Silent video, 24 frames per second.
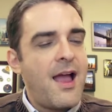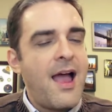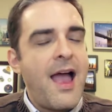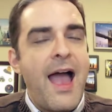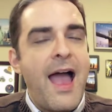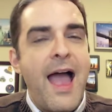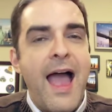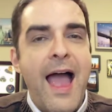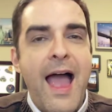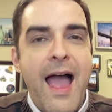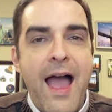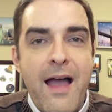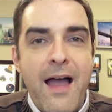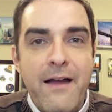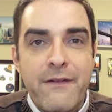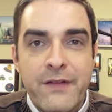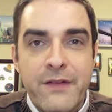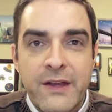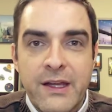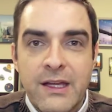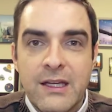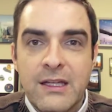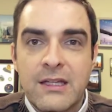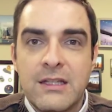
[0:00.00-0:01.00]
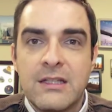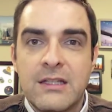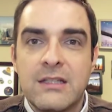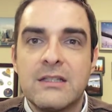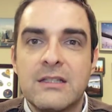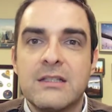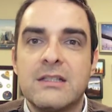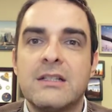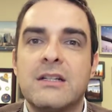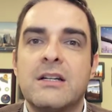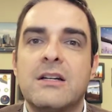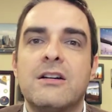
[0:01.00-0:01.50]
Having
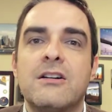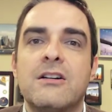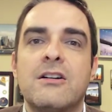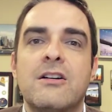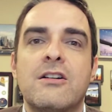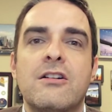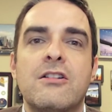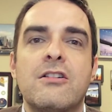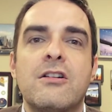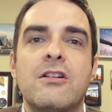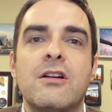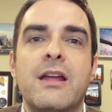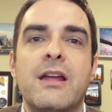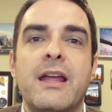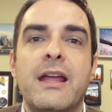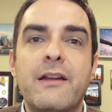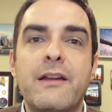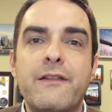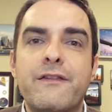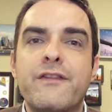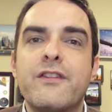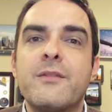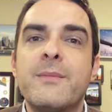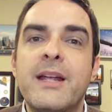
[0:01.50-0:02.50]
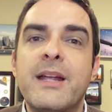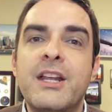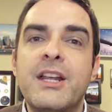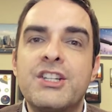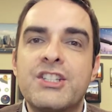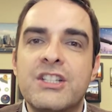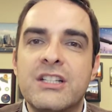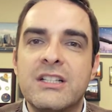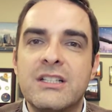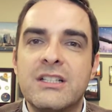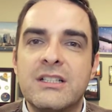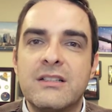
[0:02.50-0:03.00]

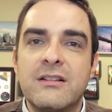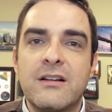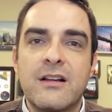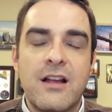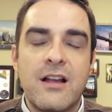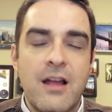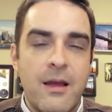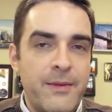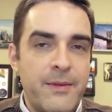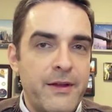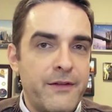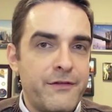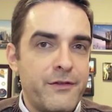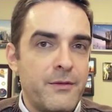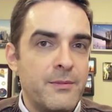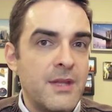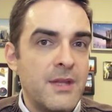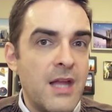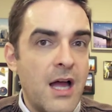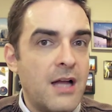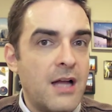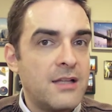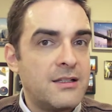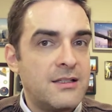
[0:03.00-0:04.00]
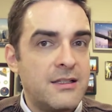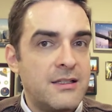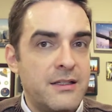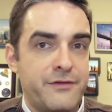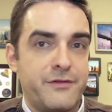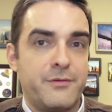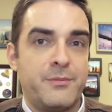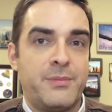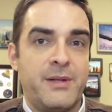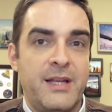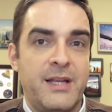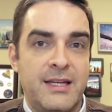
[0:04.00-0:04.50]
information coming from lots of
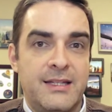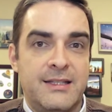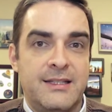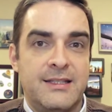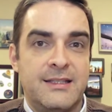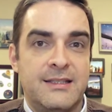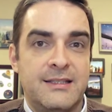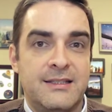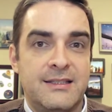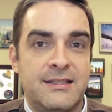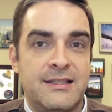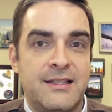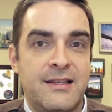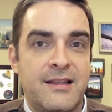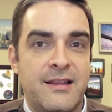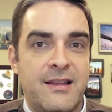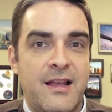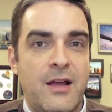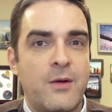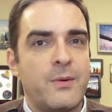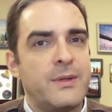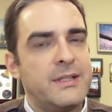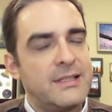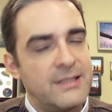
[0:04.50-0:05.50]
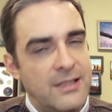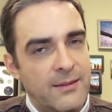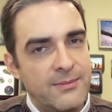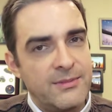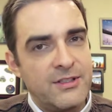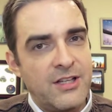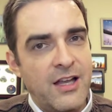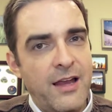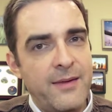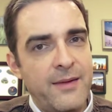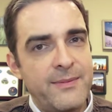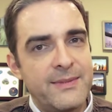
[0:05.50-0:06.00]
different places that we
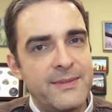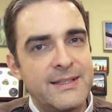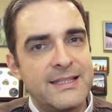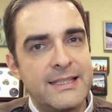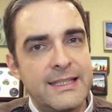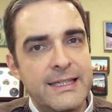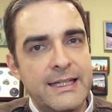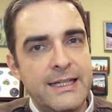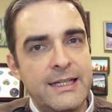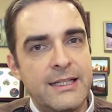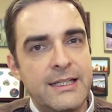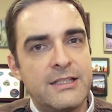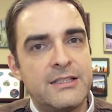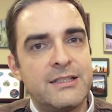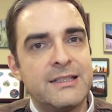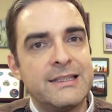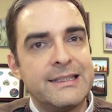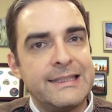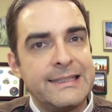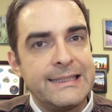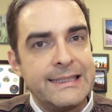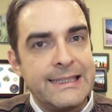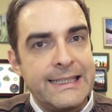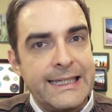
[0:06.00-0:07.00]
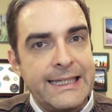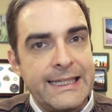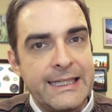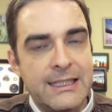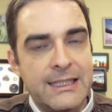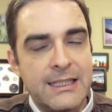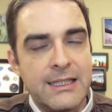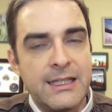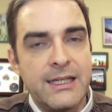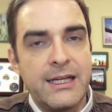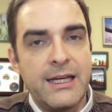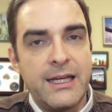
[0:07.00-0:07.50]
sometimes need to link
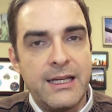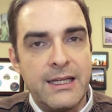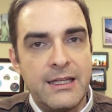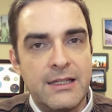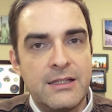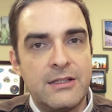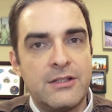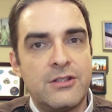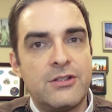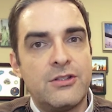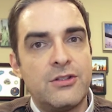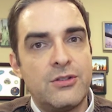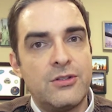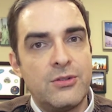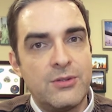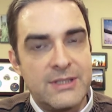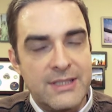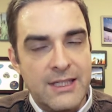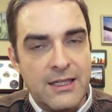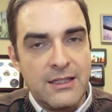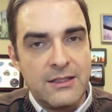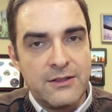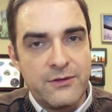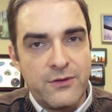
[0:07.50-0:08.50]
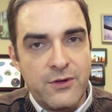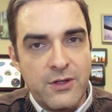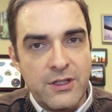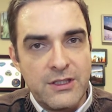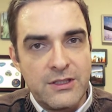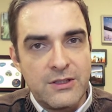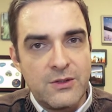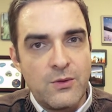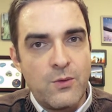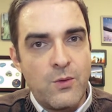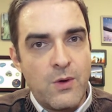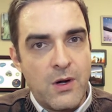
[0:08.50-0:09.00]
into
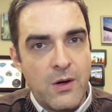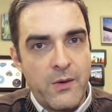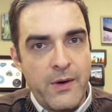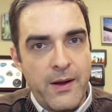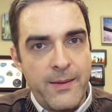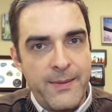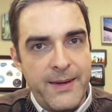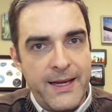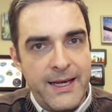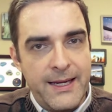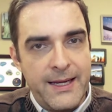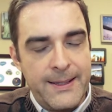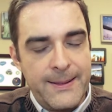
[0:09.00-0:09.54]
Salesforce. What do I mean?